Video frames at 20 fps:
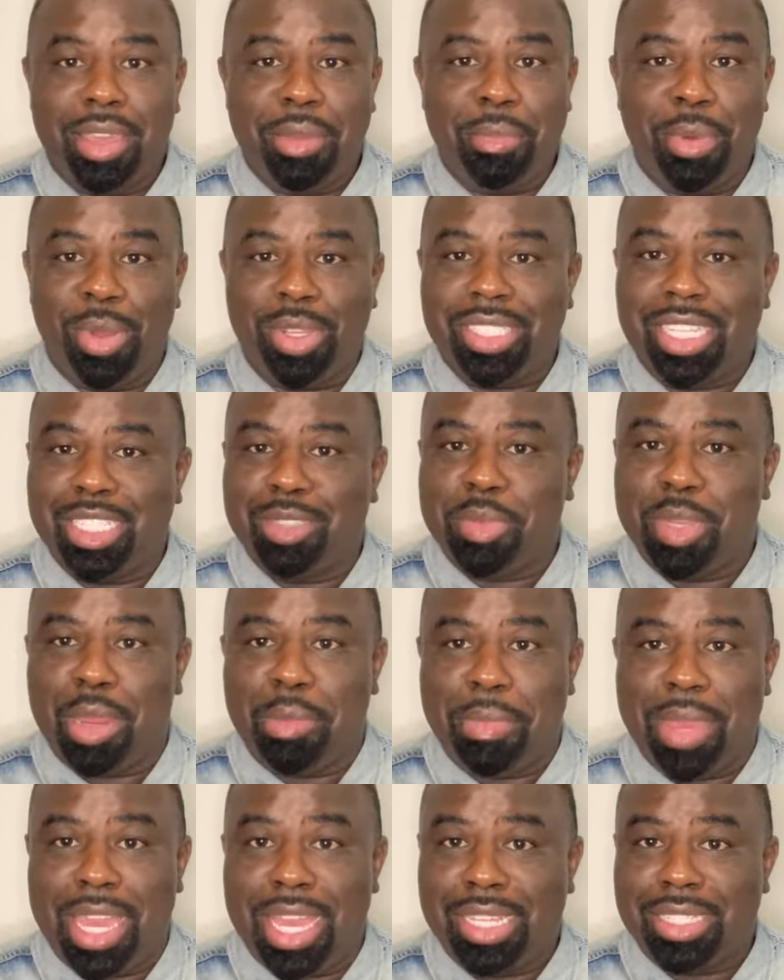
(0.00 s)
Boy, I say it's been a
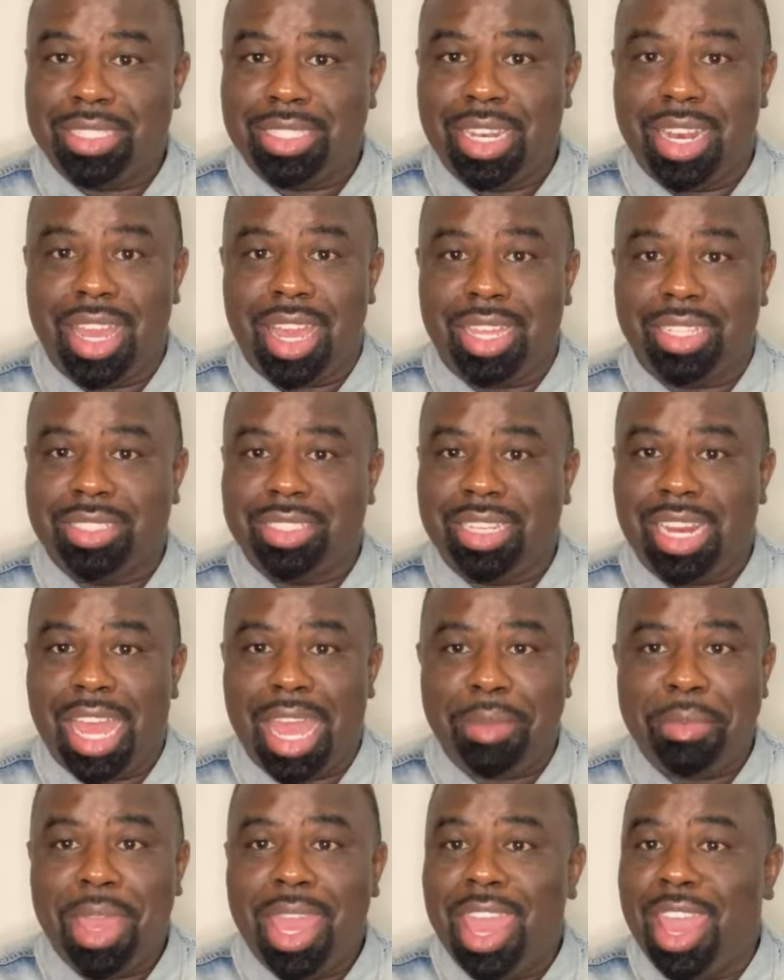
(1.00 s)
mess nonstop.